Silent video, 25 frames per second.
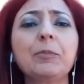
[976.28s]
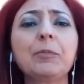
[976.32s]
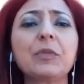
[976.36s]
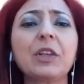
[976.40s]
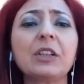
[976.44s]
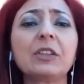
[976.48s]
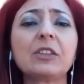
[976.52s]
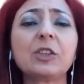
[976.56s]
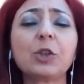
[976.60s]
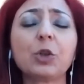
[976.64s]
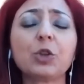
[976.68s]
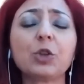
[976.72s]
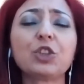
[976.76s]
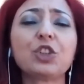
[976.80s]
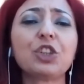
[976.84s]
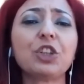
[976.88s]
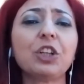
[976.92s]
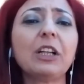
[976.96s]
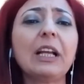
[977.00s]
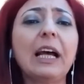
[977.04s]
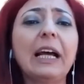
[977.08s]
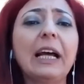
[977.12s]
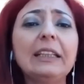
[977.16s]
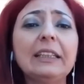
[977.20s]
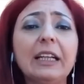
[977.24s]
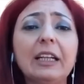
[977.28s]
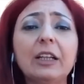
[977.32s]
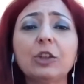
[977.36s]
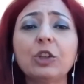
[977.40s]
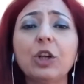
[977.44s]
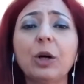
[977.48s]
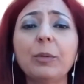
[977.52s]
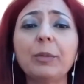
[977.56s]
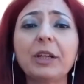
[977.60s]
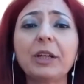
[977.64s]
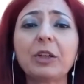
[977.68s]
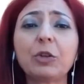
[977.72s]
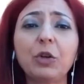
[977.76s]
social and
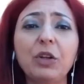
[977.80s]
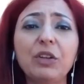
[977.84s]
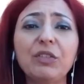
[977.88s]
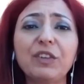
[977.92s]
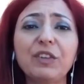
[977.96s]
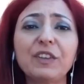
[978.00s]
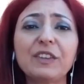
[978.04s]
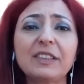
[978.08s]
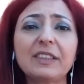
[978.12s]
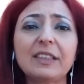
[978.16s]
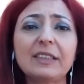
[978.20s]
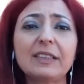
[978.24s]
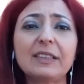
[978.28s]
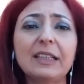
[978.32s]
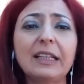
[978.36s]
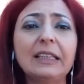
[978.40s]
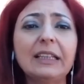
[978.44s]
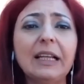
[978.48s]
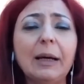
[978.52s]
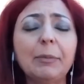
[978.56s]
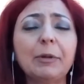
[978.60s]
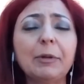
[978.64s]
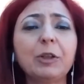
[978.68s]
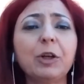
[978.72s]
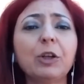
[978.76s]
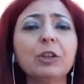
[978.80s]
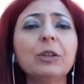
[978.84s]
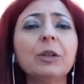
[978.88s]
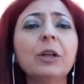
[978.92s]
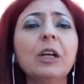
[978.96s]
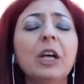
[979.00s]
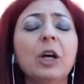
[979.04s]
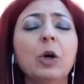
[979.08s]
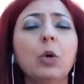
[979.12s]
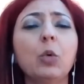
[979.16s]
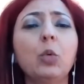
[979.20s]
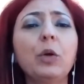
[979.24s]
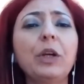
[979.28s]
economic grievances in Lebanon.
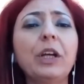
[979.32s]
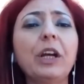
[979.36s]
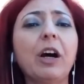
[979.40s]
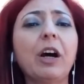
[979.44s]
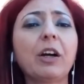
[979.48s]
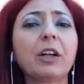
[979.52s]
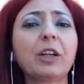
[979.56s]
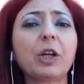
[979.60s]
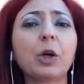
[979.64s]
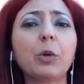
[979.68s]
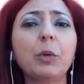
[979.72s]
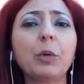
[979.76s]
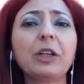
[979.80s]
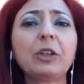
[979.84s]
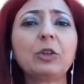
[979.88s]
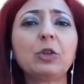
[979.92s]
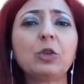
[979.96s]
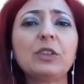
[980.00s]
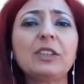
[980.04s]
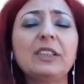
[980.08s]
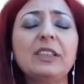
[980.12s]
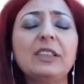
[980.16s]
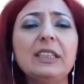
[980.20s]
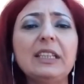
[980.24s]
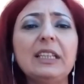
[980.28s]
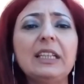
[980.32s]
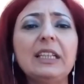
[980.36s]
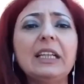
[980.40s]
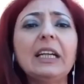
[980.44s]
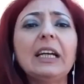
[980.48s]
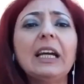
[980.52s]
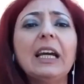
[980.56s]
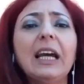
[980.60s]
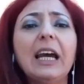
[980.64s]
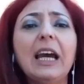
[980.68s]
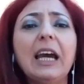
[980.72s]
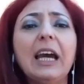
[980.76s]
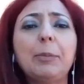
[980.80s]
We are going to see
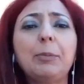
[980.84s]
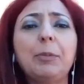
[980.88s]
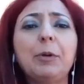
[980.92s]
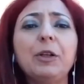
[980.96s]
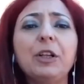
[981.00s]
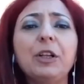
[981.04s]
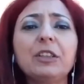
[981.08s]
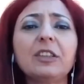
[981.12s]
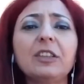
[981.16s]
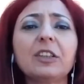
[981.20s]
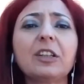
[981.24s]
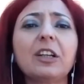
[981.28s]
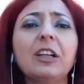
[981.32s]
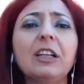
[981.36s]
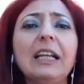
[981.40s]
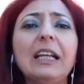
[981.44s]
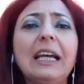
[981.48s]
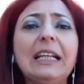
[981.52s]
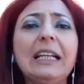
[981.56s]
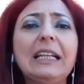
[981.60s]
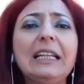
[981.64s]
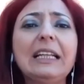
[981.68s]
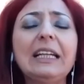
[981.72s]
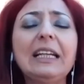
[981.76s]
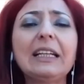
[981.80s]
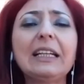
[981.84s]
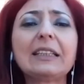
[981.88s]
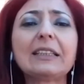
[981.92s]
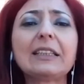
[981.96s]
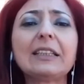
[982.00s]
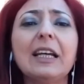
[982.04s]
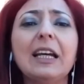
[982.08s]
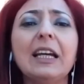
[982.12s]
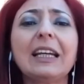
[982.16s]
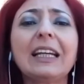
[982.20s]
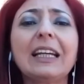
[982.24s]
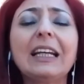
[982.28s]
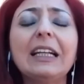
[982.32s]
a political elite
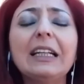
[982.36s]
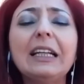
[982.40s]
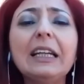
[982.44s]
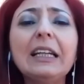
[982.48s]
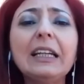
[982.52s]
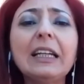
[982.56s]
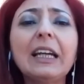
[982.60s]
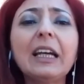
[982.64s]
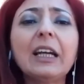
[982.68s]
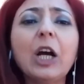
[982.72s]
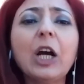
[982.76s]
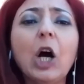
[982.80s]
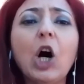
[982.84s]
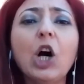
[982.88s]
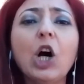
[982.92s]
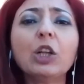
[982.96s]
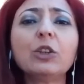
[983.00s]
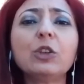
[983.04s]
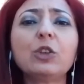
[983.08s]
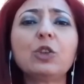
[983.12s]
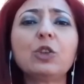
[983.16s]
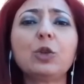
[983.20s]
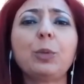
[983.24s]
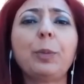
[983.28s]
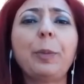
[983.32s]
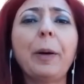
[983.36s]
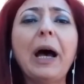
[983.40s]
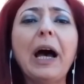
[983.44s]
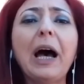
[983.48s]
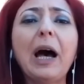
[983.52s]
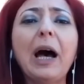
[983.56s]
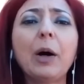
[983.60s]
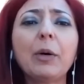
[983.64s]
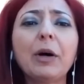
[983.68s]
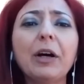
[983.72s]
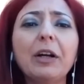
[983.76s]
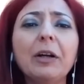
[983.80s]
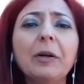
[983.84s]
clinging on to
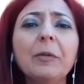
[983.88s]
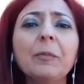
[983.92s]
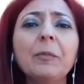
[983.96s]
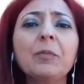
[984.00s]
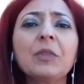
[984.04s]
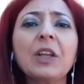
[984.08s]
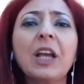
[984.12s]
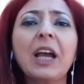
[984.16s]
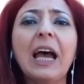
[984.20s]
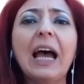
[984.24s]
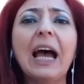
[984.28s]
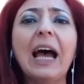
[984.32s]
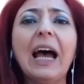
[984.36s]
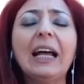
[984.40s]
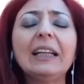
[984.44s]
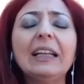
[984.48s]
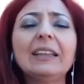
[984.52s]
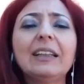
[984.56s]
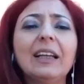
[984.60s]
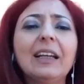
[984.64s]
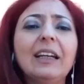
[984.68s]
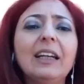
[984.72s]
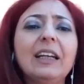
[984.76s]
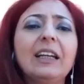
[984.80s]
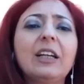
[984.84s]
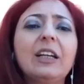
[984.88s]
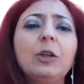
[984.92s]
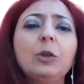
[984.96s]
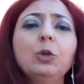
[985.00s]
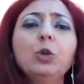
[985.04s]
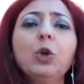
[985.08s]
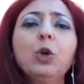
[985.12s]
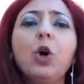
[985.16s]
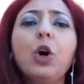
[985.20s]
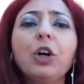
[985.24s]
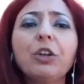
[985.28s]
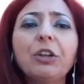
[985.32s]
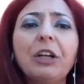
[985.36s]
power and
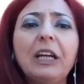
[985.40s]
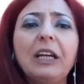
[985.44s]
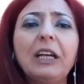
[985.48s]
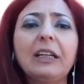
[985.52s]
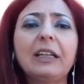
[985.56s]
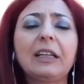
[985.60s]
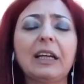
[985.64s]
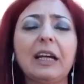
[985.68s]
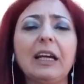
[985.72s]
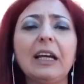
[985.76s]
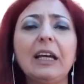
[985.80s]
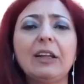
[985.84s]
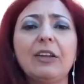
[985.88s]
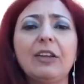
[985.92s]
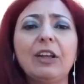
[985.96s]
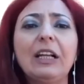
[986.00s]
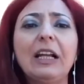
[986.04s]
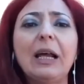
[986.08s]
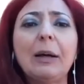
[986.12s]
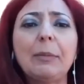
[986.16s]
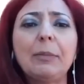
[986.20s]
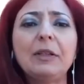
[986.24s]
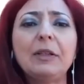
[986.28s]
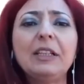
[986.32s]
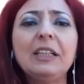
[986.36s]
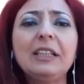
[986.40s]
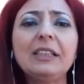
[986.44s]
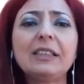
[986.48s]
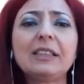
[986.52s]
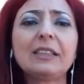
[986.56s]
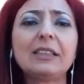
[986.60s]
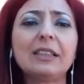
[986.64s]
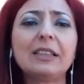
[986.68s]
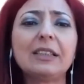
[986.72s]
ignoring the Lebanese